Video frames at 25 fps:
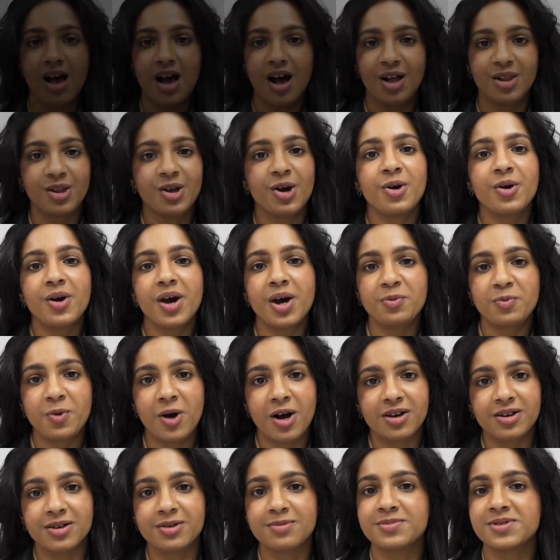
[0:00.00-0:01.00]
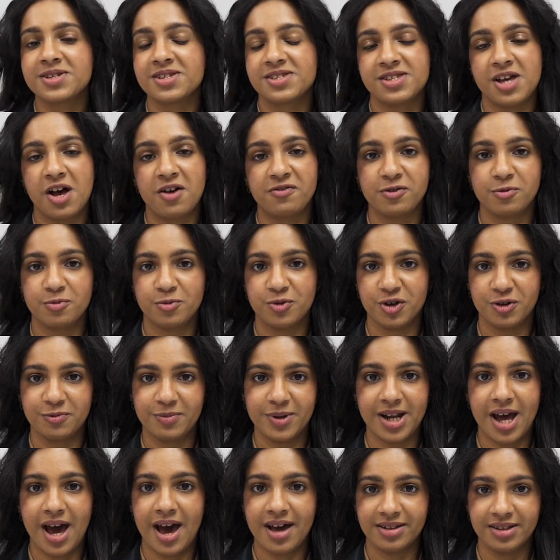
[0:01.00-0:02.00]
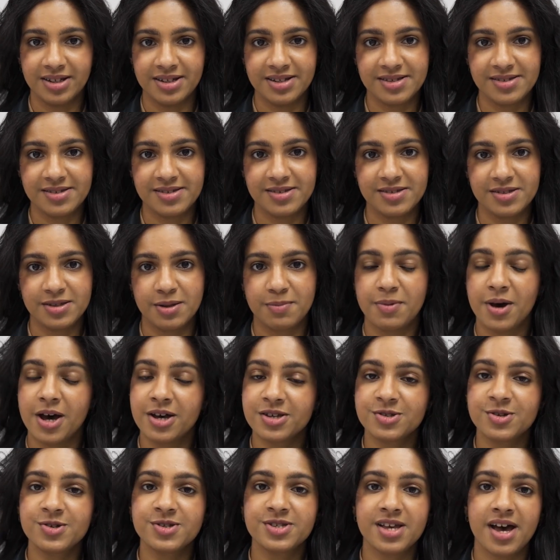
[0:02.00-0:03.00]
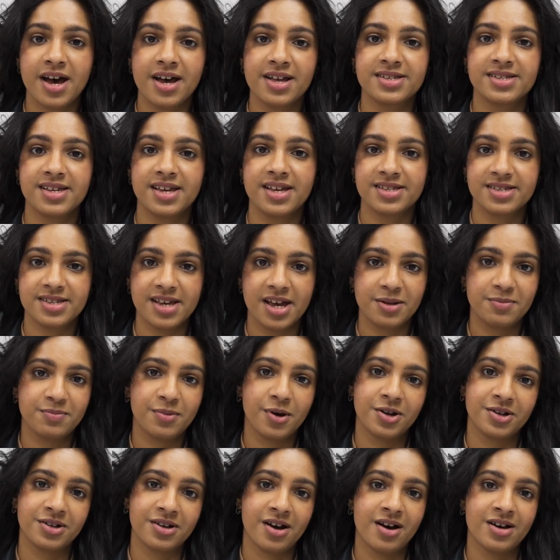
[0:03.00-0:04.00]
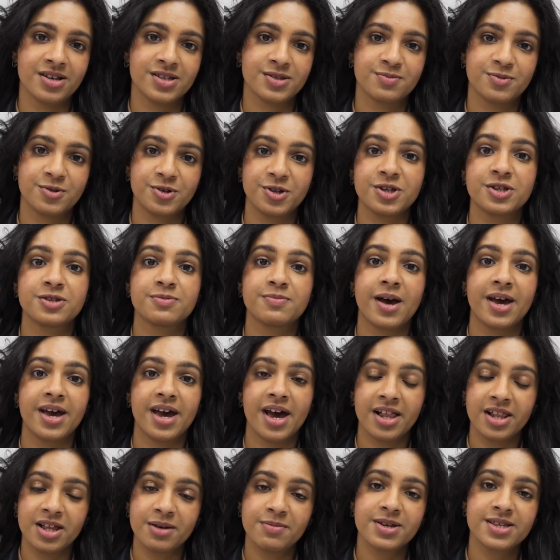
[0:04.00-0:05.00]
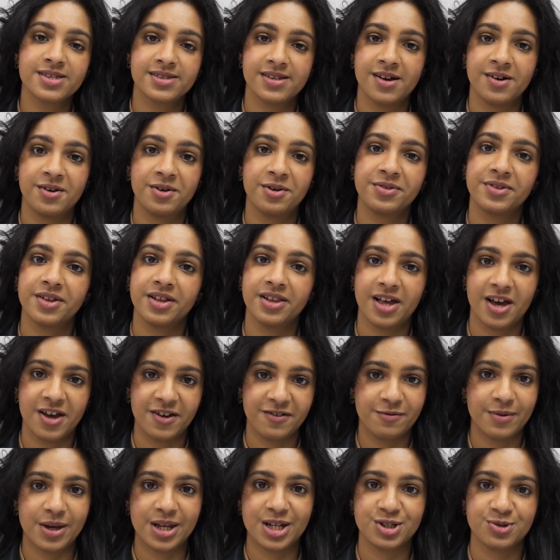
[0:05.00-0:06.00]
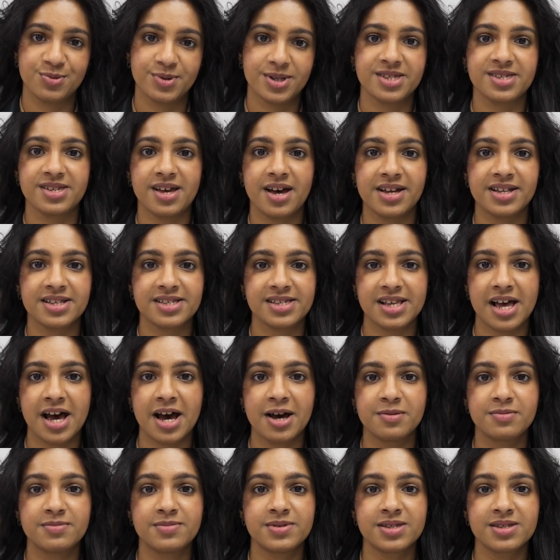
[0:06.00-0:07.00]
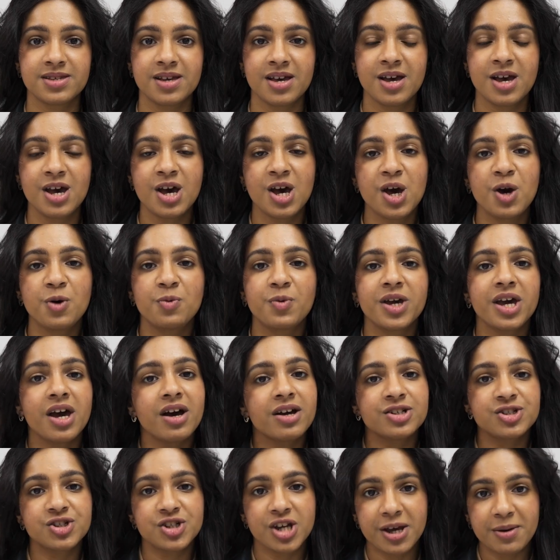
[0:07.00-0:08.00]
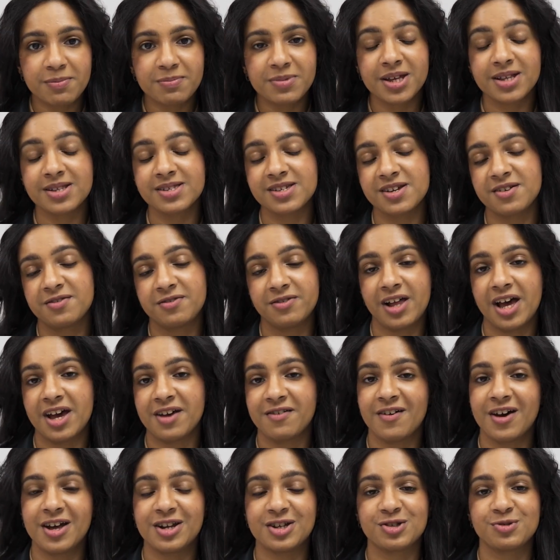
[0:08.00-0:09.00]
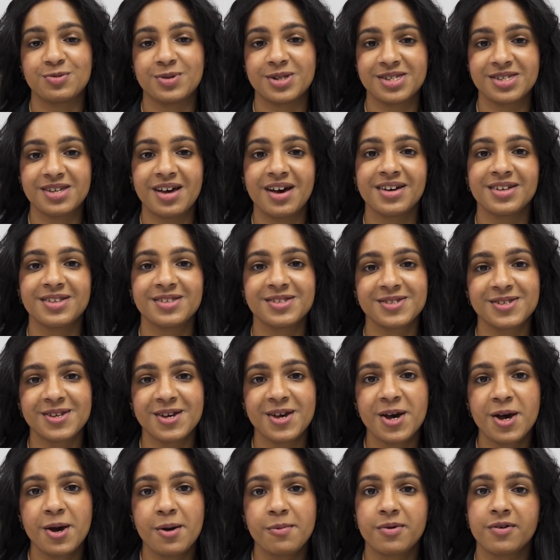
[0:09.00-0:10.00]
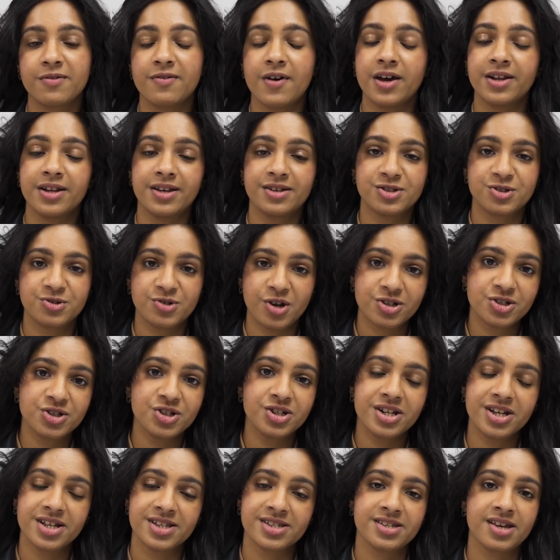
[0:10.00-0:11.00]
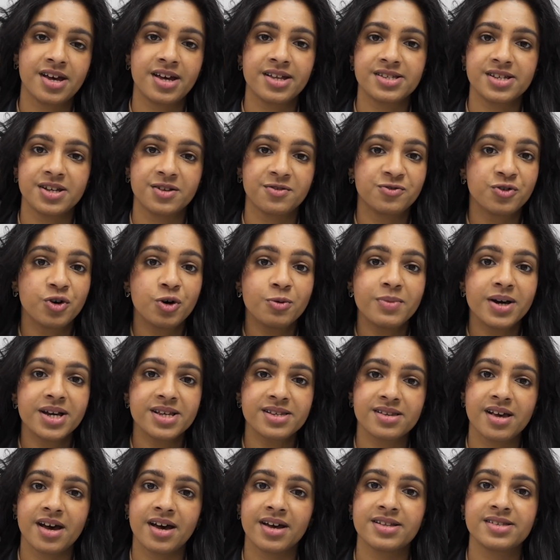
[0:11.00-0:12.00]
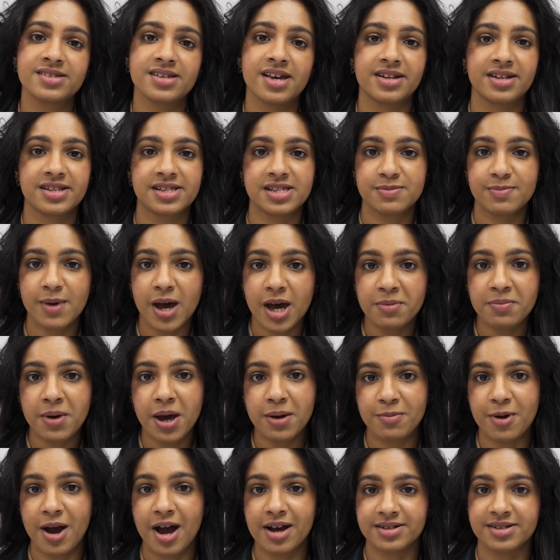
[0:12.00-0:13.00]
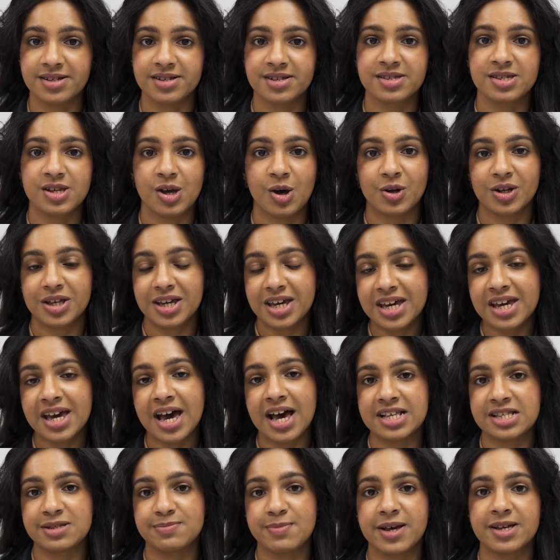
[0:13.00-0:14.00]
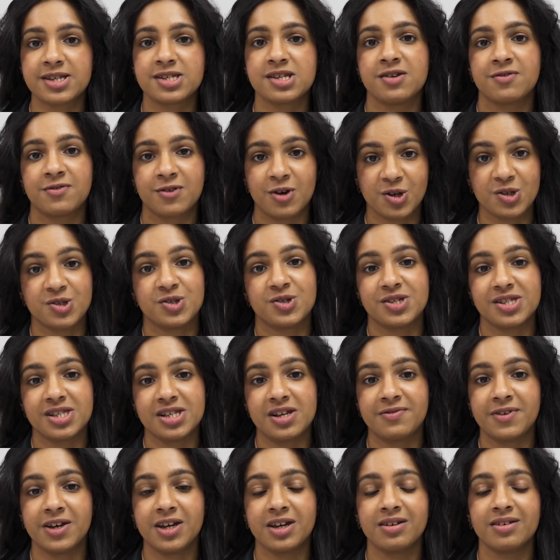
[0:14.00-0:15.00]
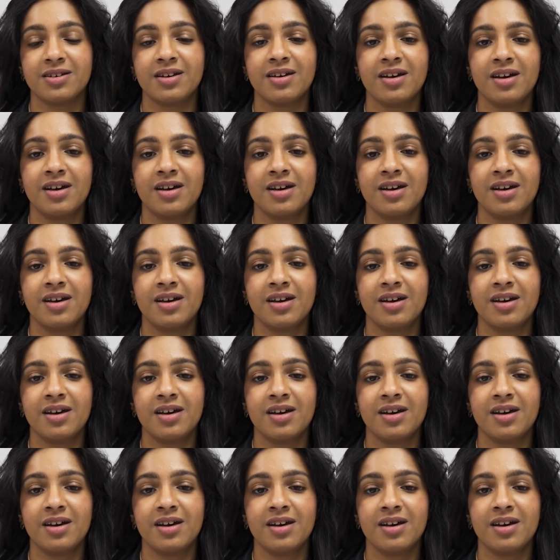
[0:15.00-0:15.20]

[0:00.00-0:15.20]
Hello and welcome to Self-Improvement Atlas, the personal science insight podcast produced by LMSL, the Life Management Science Labs. We are champions of life management science, providing structured insights informed by science and inspired by practice on key aspects of conscious living.